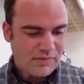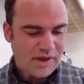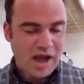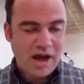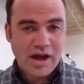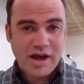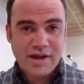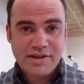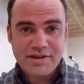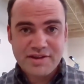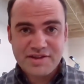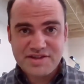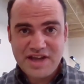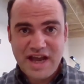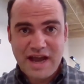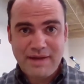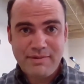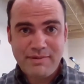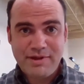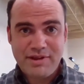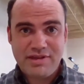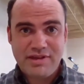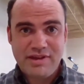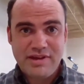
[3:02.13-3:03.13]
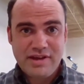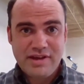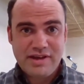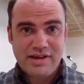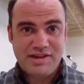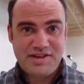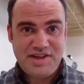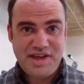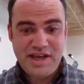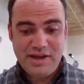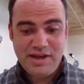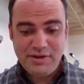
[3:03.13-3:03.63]
the Sabbath,
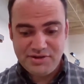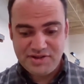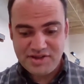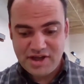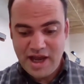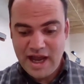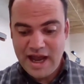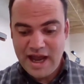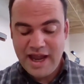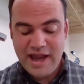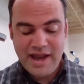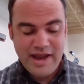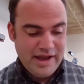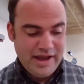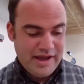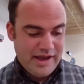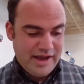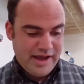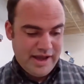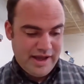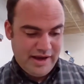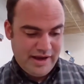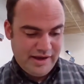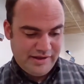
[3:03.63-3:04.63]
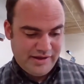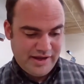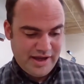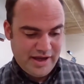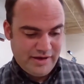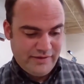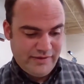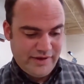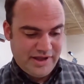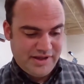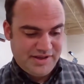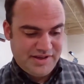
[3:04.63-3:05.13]
because he heals a guy. And at the
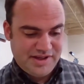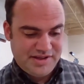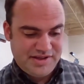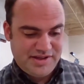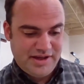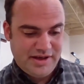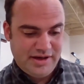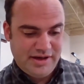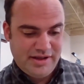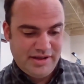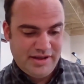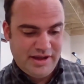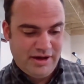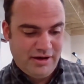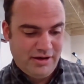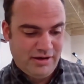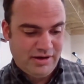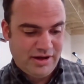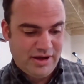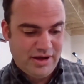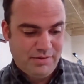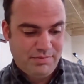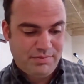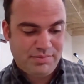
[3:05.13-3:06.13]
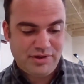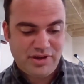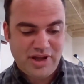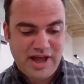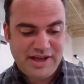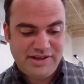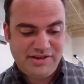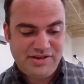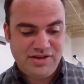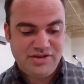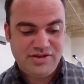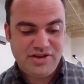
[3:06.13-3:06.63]
end of it, it says they're going to
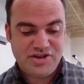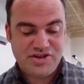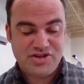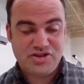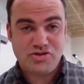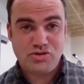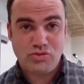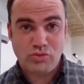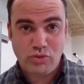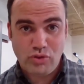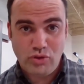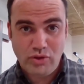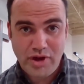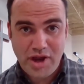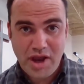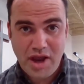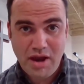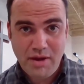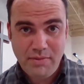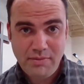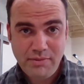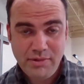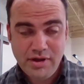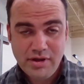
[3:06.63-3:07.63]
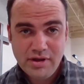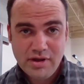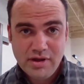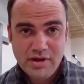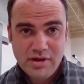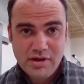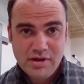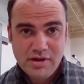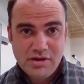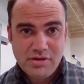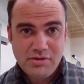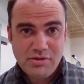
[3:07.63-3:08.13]
plot to destroy him.
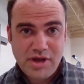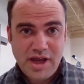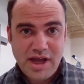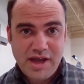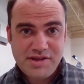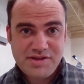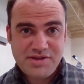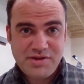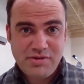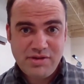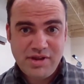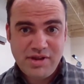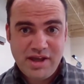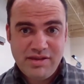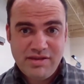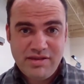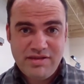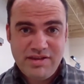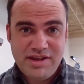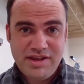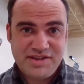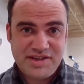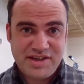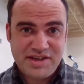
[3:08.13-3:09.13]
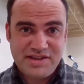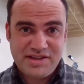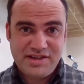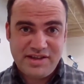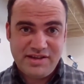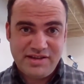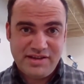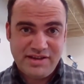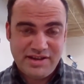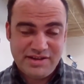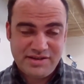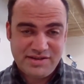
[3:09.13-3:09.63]
Okay, so this is
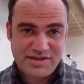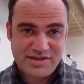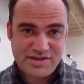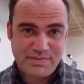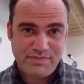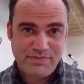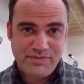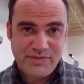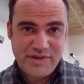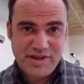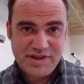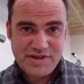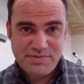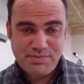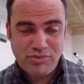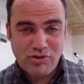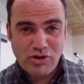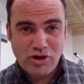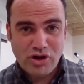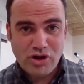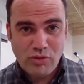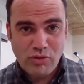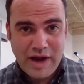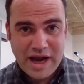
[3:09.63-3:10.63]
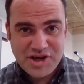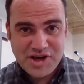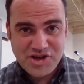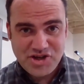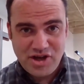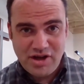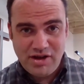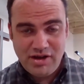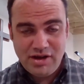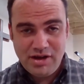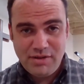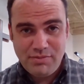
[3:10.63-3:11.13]
this
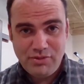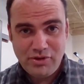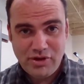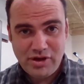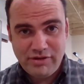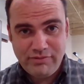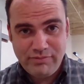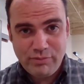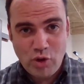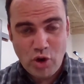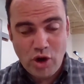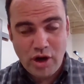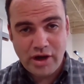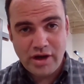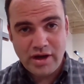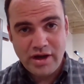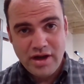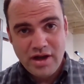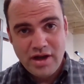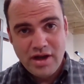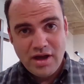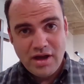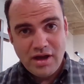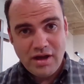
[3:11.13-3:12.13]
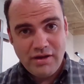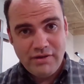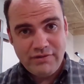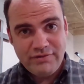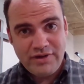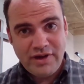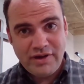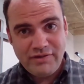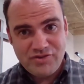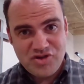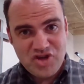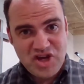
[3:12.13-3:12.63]
progression in the book of Mark
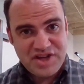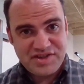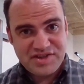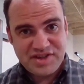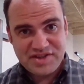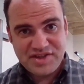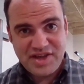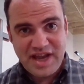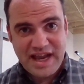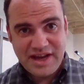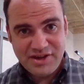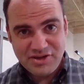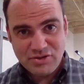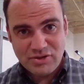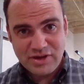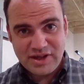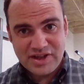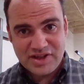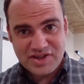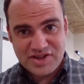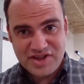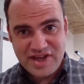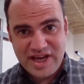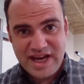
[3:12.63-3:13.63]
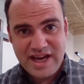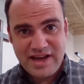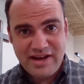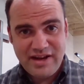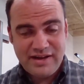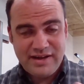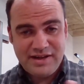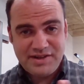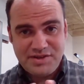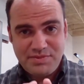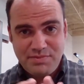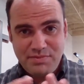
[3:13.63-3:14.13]
of Jesus entering the scene.
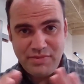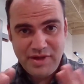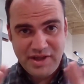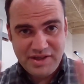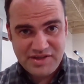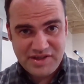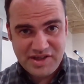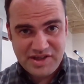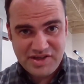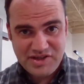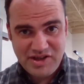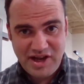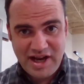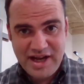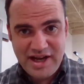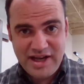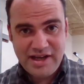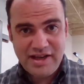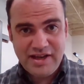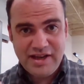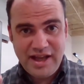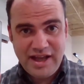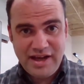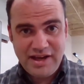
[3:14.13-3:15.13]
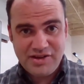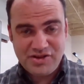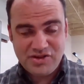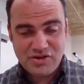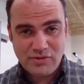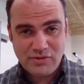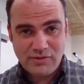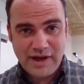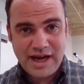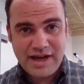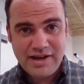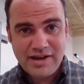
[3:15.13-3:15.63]
And it's exciting and it's
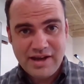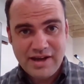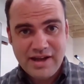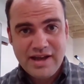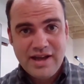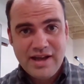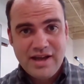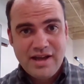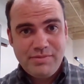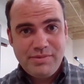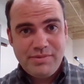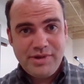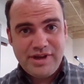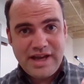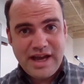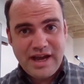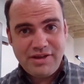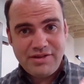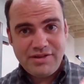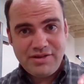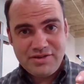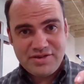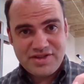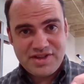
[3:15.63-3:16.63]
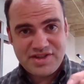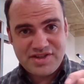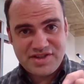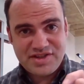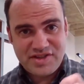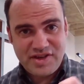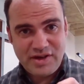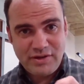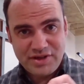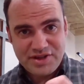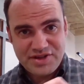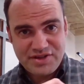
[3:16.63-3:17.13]
great. But now there's this
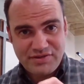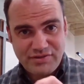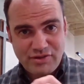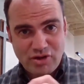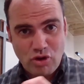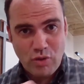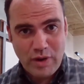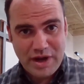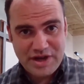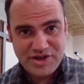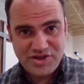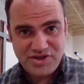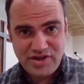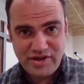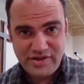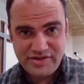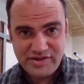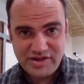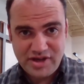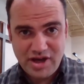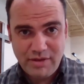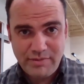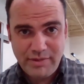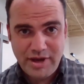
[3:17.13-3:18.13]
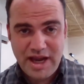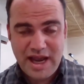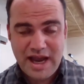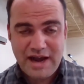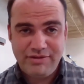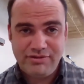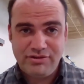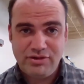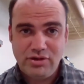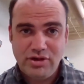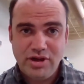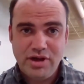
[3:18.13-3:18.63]
series of questions coming
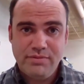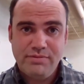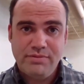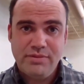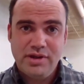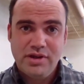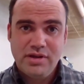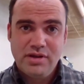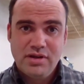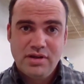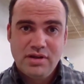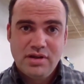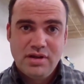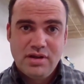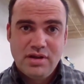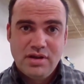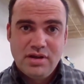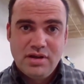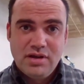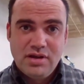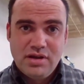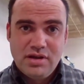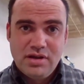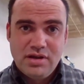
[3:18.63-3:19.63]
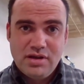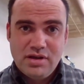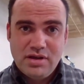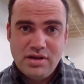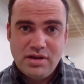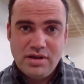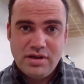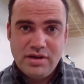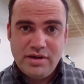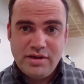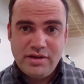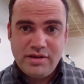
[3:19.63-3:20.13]
after him.
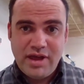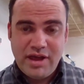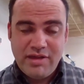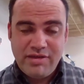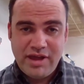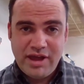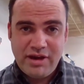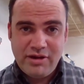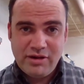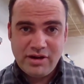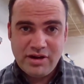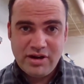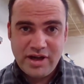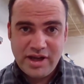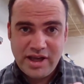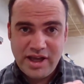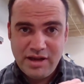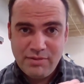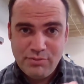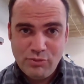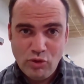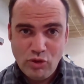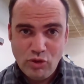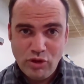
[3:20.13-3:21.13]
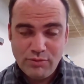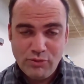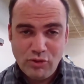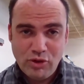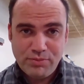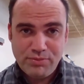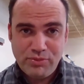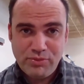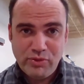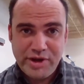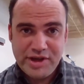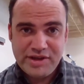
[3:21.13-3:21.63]
That are going to get more and
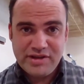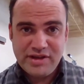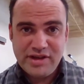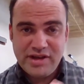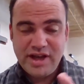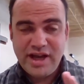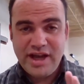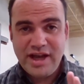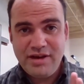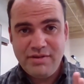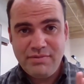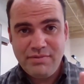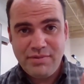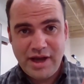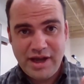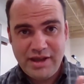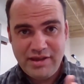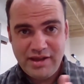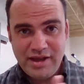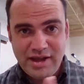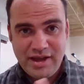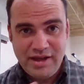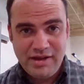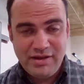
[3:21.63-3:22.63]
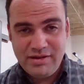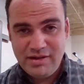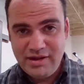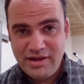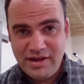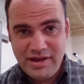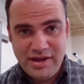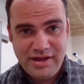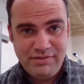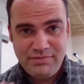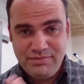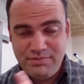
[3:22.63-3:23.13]
more pointed, and by
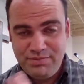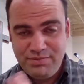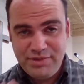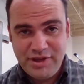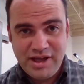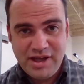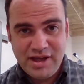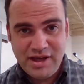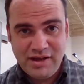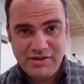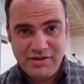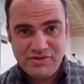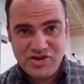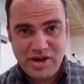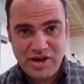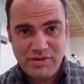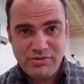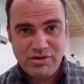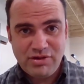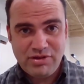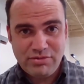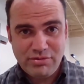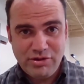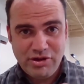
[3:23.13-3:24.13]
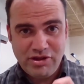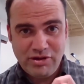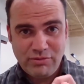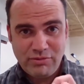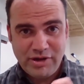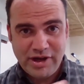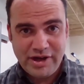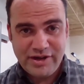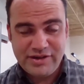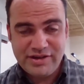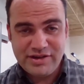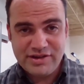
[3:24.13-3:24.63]
the beginning of chapter 3, they're
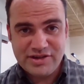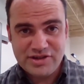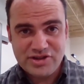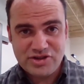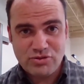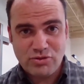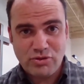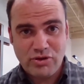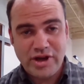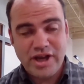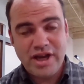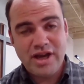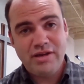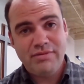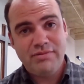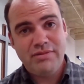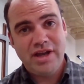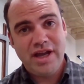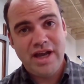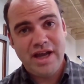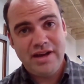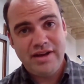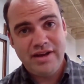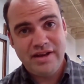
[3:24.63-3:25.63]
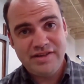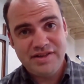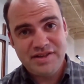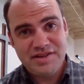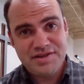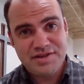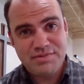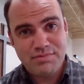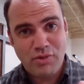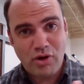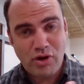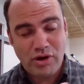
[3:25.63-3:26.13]
ready to destroy him, and this
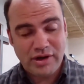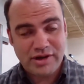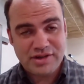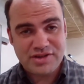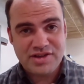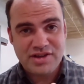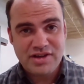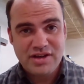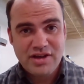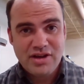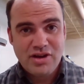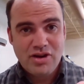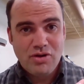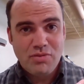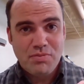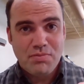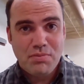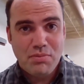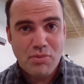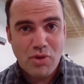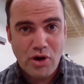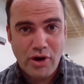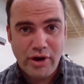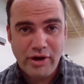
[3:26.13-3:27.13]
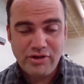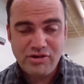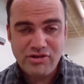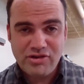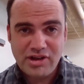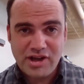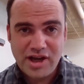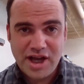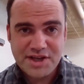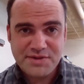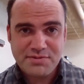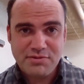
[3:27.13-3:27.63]
is Mark's march.
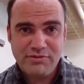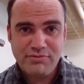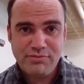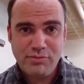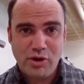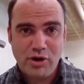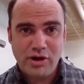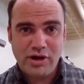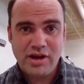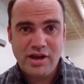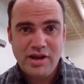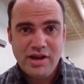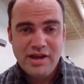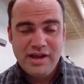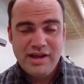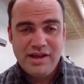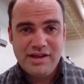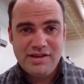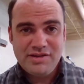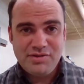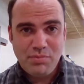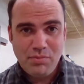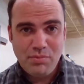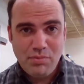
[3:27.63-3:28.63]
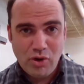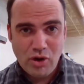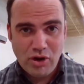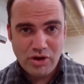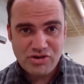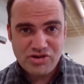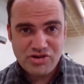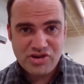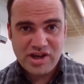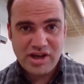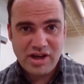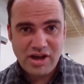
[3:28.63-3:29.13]
The Gospel of Mark is
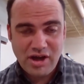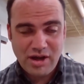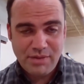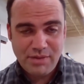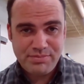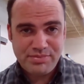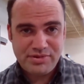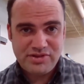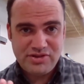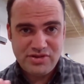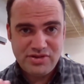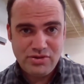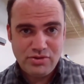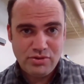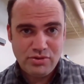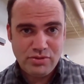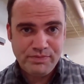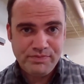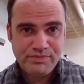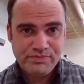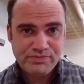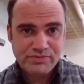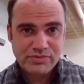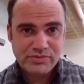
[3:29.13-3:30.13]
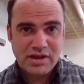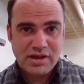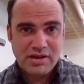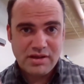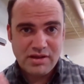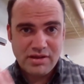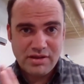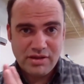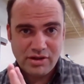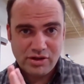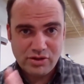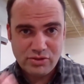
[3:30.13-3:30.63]
marching up to
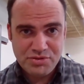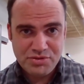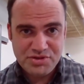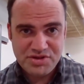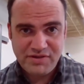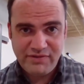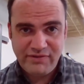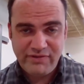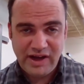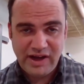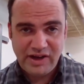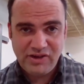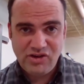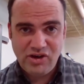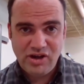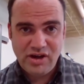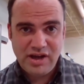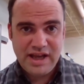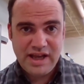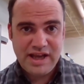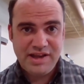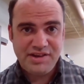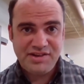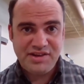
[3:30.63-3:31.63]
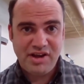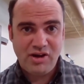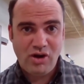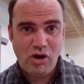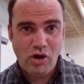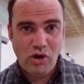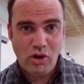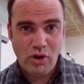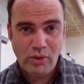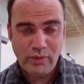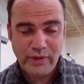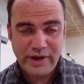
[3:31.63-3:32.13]
the crucifixion. He is in a
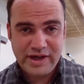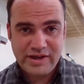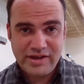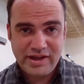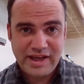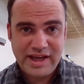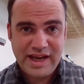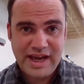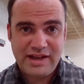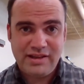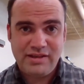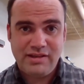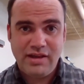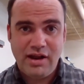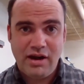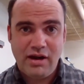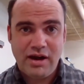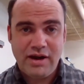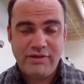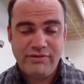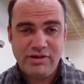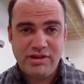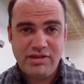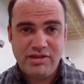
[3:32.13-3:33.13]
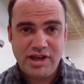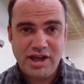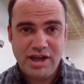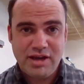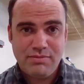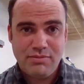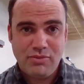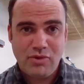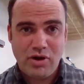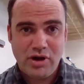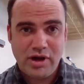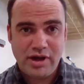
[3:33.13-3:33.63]
hurry to get there. Everything
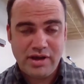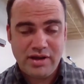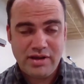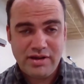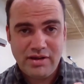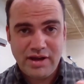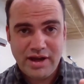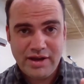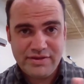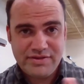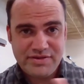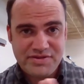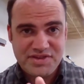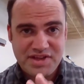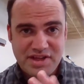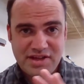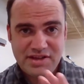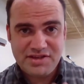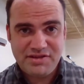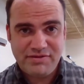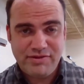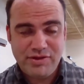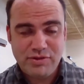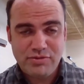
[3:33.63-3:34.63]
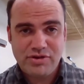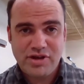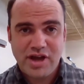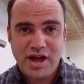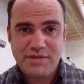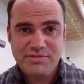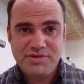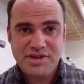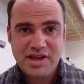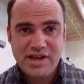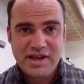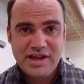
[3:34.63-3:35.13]
in Mark, I have said this a few
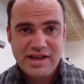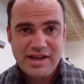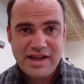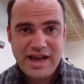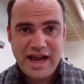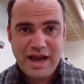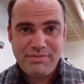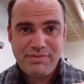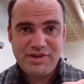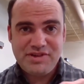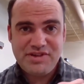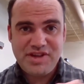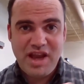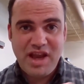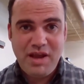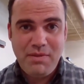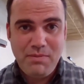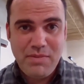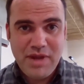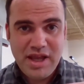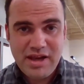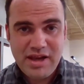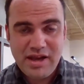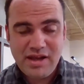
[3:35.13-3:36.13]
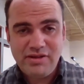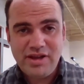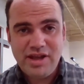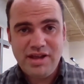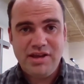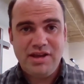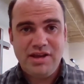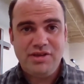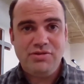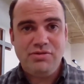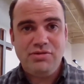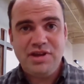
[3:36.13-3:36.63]
times, happens immediately.
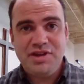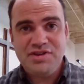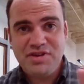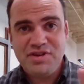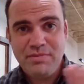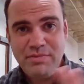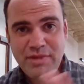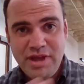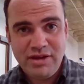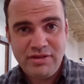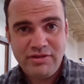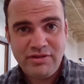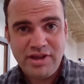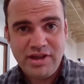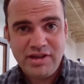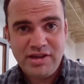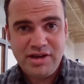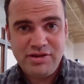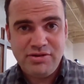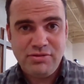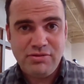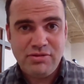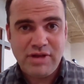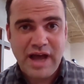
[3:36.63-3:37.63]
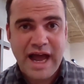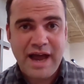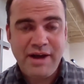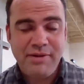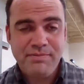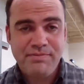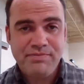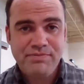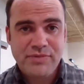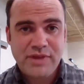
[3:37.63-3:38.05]
They do this, immediately they do that.